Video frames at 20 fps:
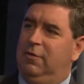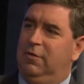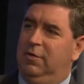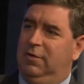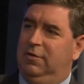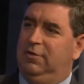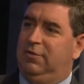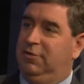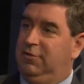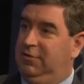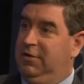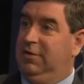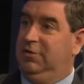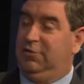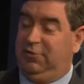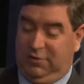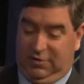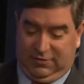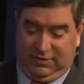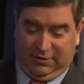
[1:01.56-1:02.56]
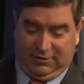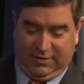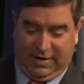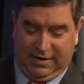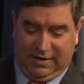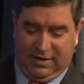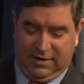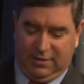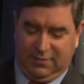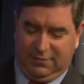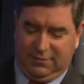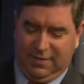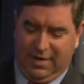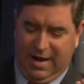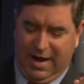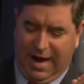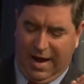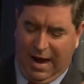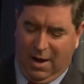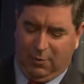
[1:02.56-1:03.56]
is the state's chief executive. Yep.
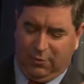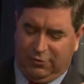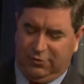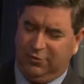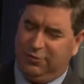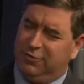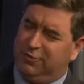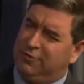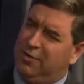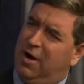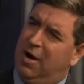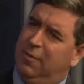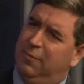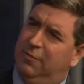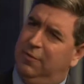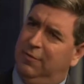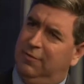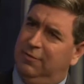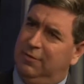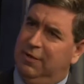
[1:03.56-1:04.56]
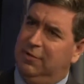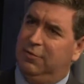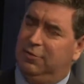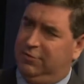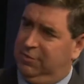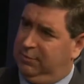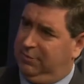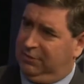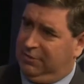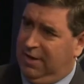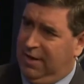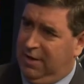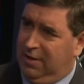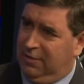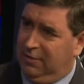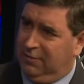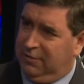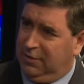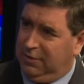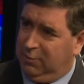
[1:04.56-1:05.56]
How would you describe the leadership
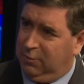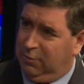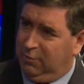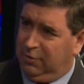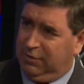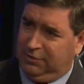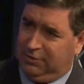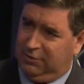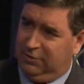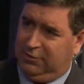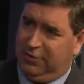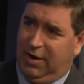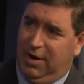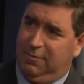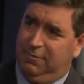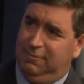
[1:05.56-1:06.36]
style that you would bring to the job?